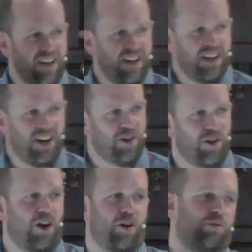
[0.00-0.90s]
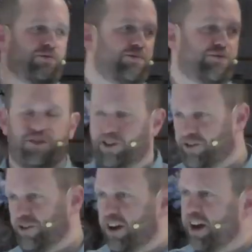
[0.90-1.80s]

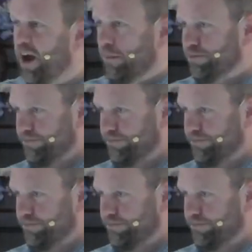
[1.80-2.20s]
just suck it up.